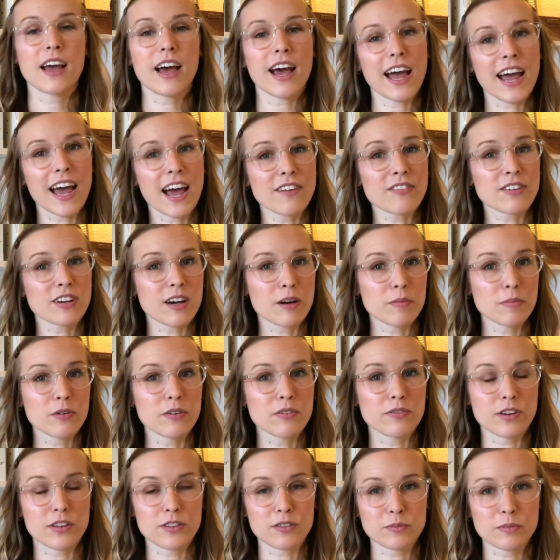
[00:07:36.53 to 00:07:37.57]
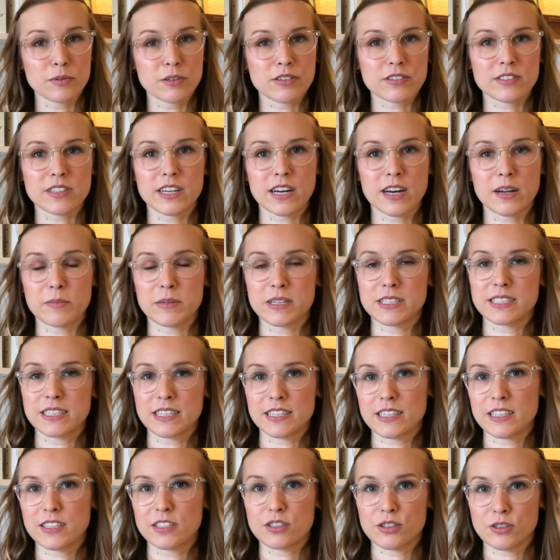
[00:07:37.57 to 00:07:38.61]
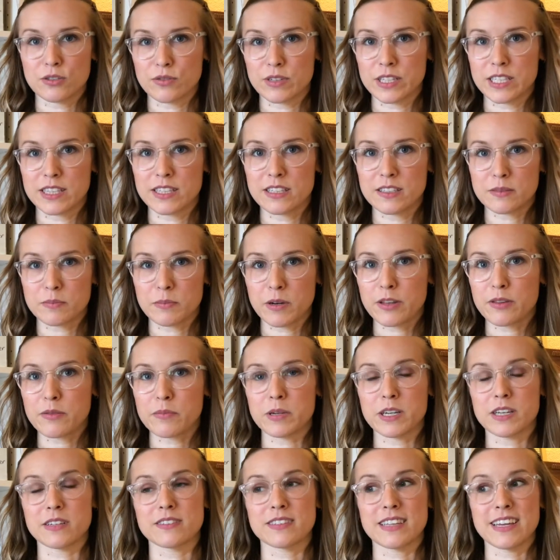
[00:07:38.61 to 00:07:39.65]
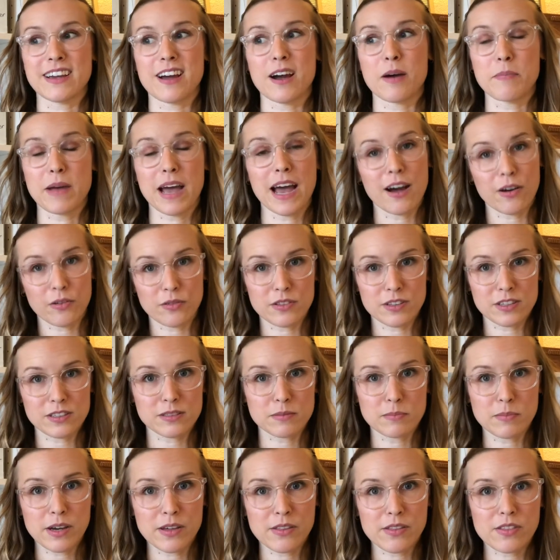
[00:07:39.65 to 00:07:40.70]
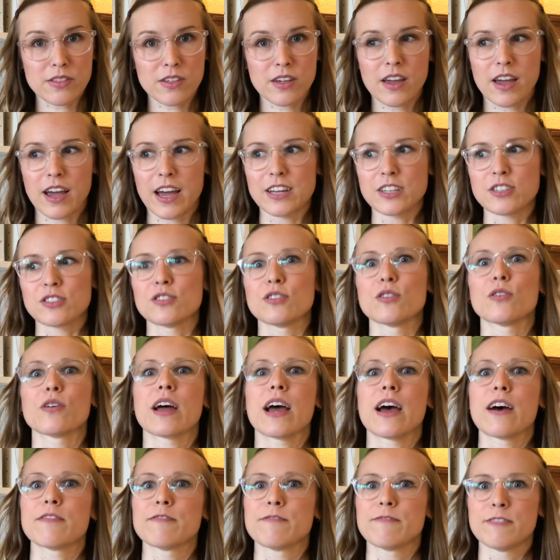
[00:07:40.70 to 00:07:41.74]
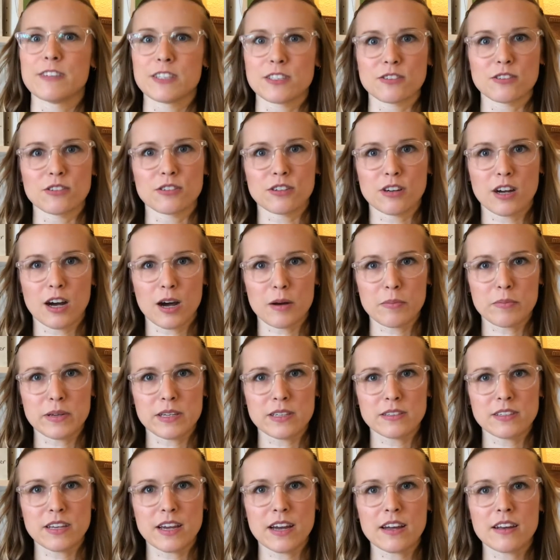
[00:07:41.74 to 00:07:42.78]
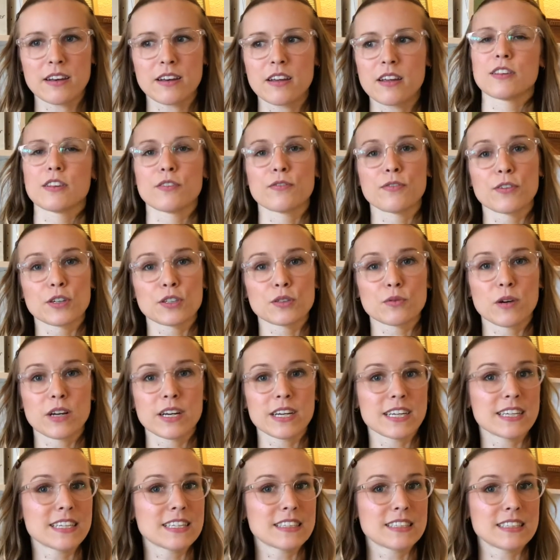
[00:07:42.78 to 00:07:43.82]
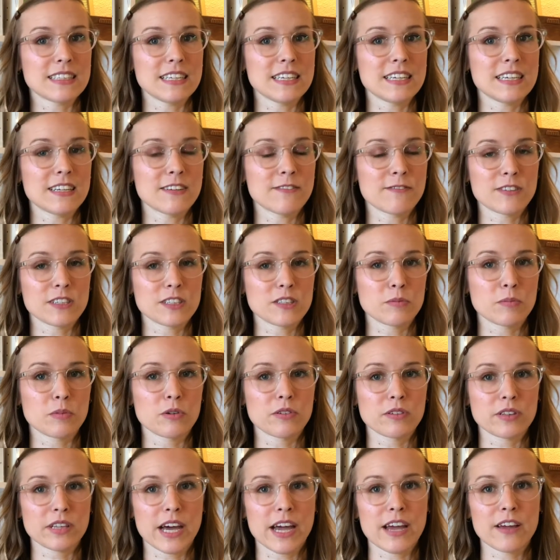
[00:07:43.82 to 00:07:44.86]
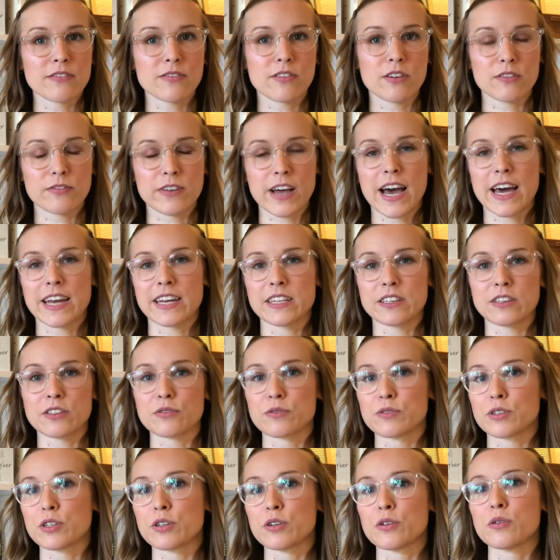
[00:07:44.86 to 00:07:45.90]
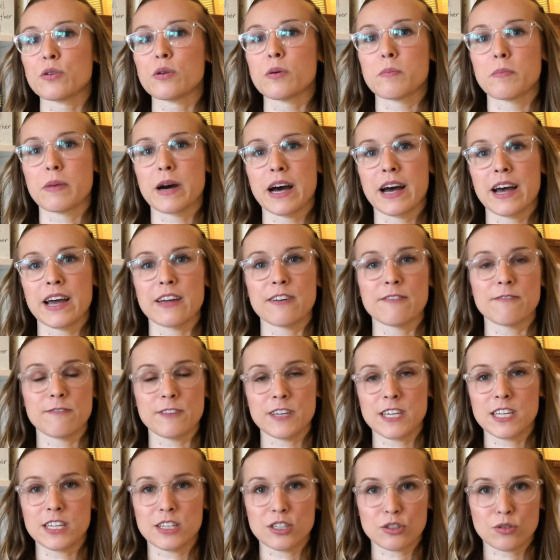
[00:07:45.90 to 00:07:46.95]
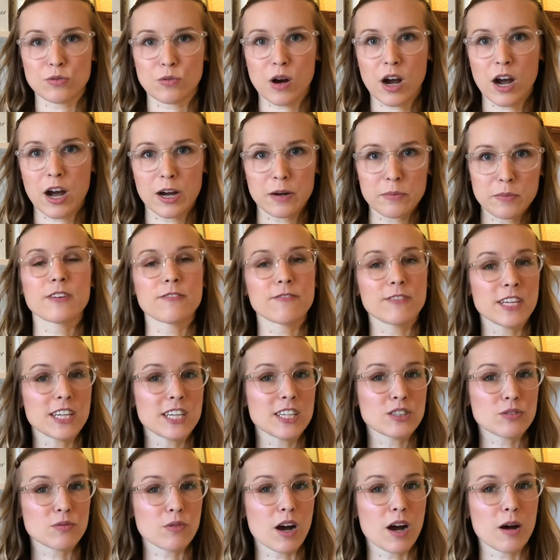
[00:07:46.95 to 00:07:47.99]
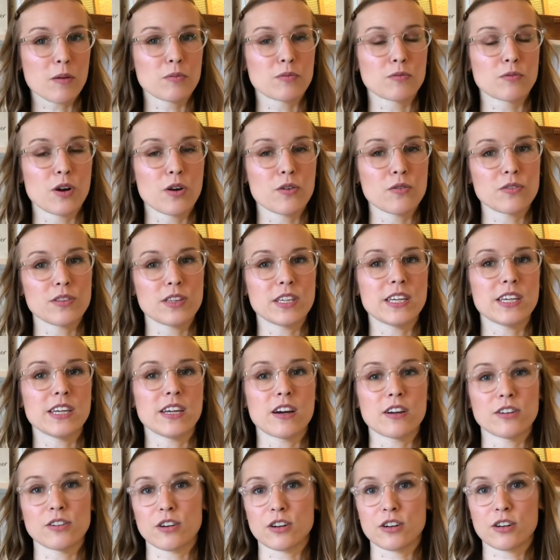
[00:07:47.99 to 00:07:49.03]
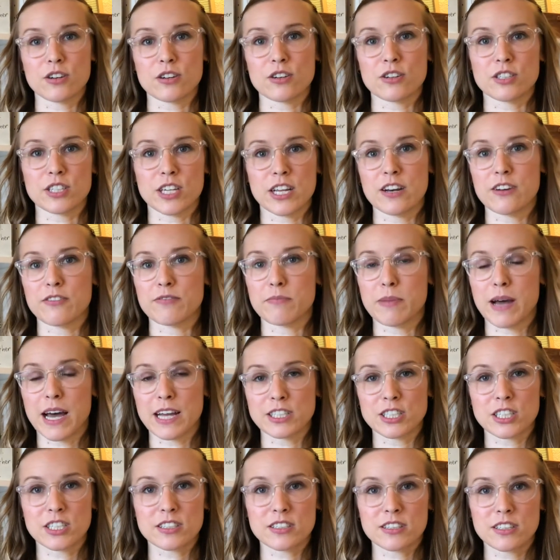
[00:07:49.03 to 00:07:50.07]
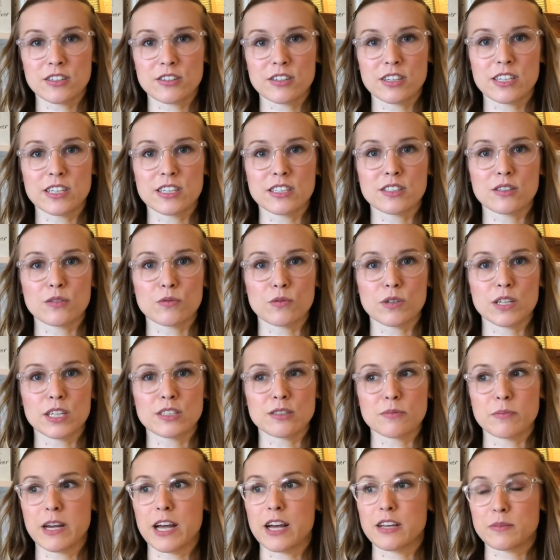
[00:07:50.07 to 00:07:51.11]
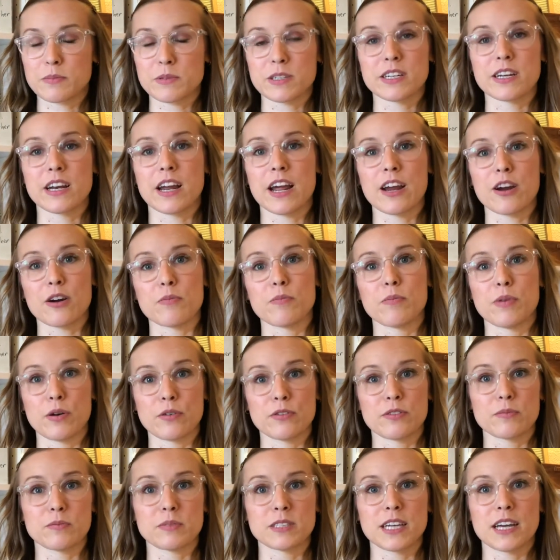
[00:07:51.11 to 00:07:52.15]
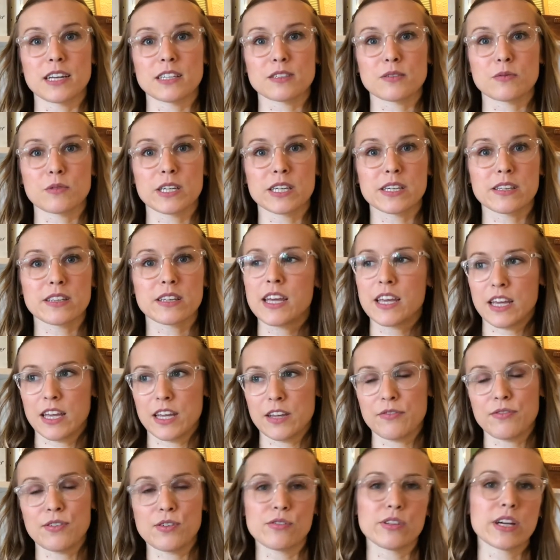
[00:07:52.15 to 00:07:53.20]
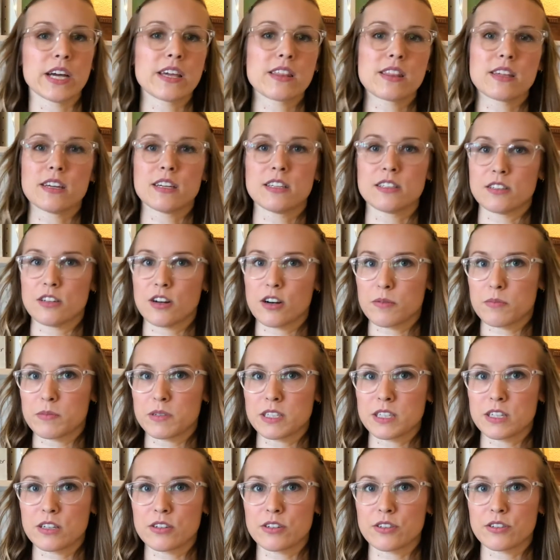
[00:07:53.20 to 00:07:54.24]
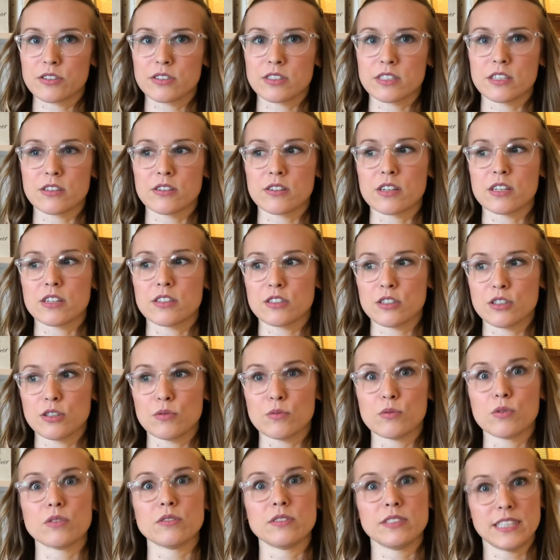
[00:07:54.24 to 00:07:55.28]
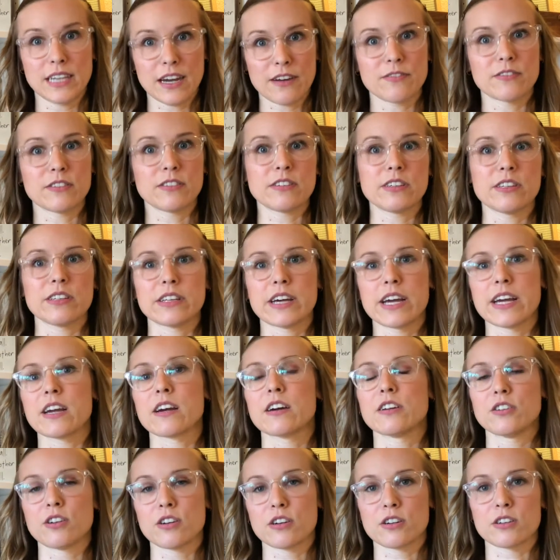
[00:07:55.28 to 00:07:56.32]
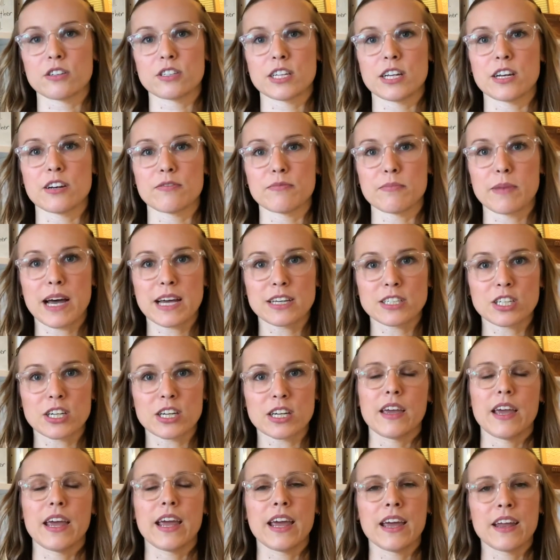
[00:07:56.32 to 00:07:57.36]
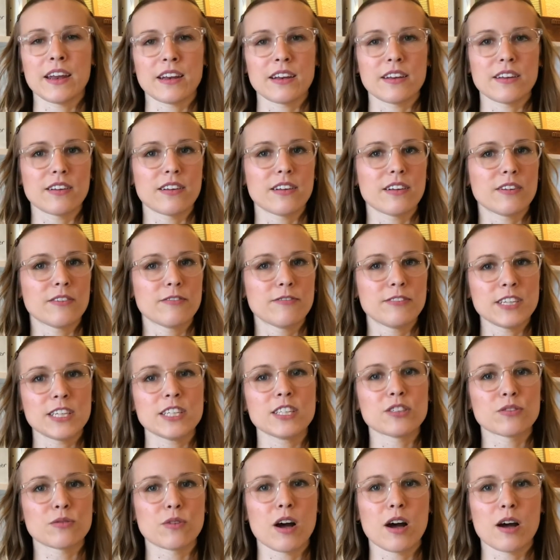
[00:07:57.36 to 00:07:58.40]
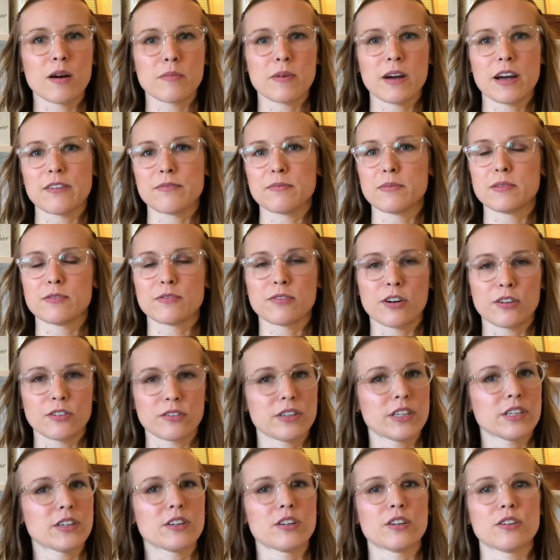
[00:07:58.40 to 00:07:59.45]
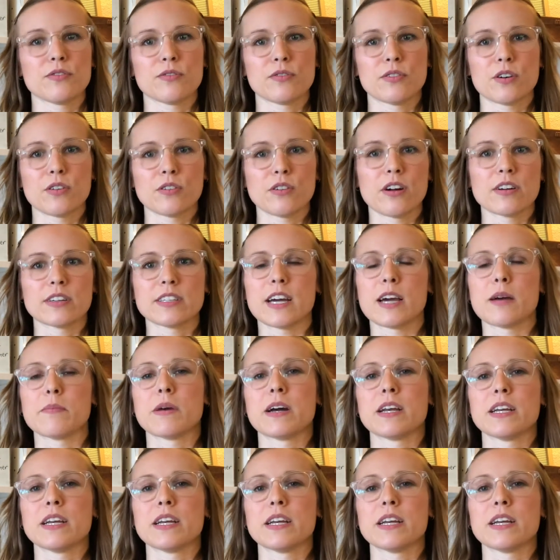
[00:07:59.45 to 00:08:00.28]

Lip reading: I have a couple of other books that I'm intending to read this month because they come out this month. I just don't have physical copies yet. The first one is The Invisible Life of Addie LaRue by V.E. Schwab. V.E. Schwab wrote the A Darker Shade of Magic series, which my husband and I are both obsessed with. If you like the His Dark Materials series, you will definitely like A Darker Shade of Magic. And V.E. Schwab, I've been following her for a long time on